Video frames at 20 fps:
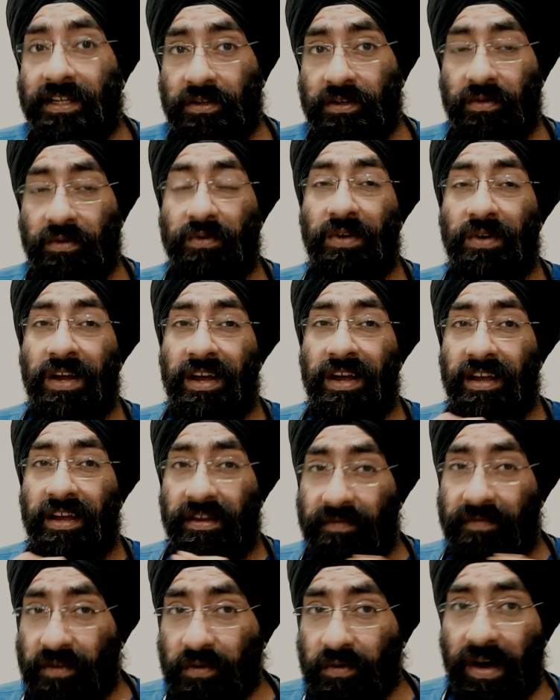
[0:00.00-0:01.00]
So
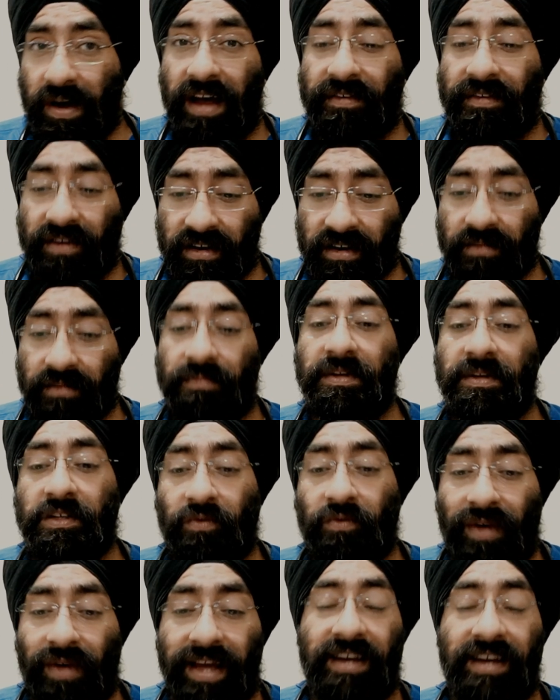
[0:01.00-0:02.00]
if you have herpes
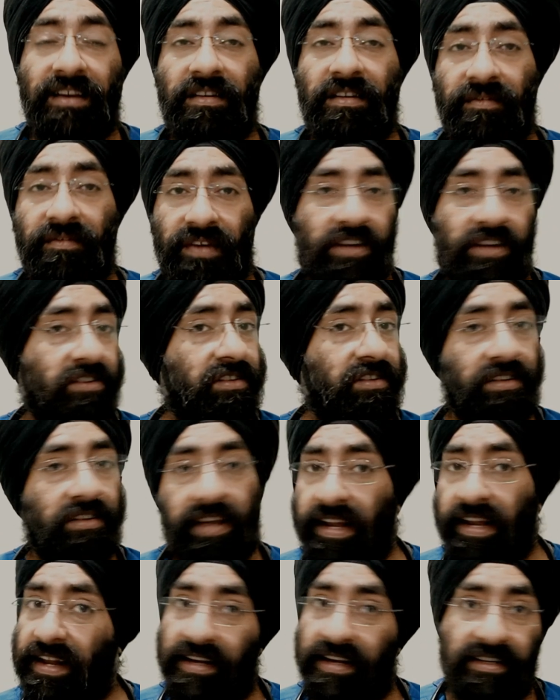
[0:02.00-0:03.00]
viral infection,
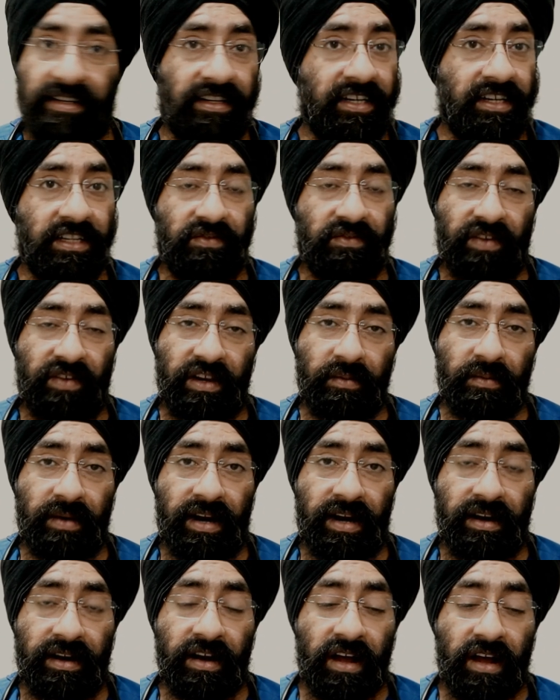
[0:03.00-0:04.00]
L-arginine is very
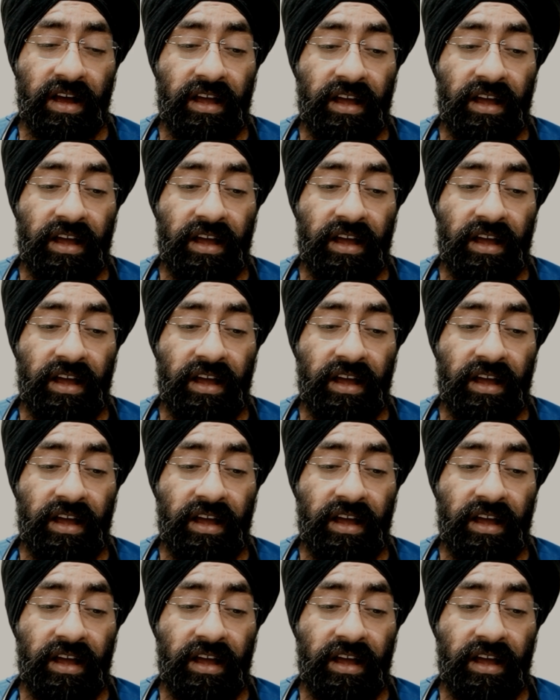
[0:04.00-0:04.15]
bad.